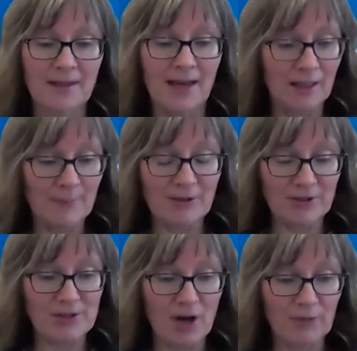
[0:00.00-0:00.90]
Elemental
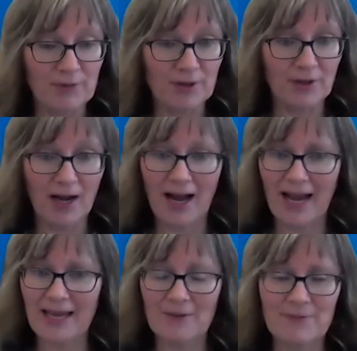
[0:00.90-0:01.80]
sulfur,
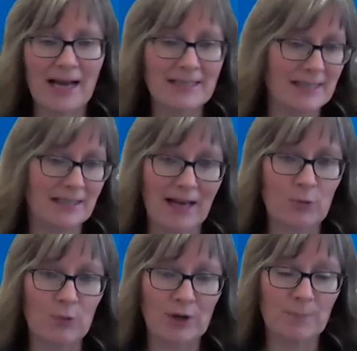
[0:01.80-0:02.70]
I have not seen a lot of
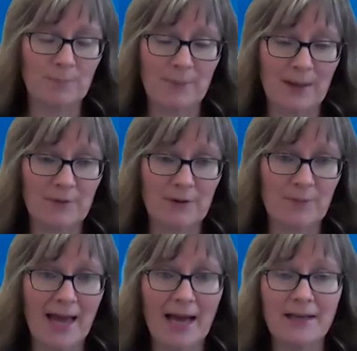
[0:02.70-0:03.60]
work benefit from that.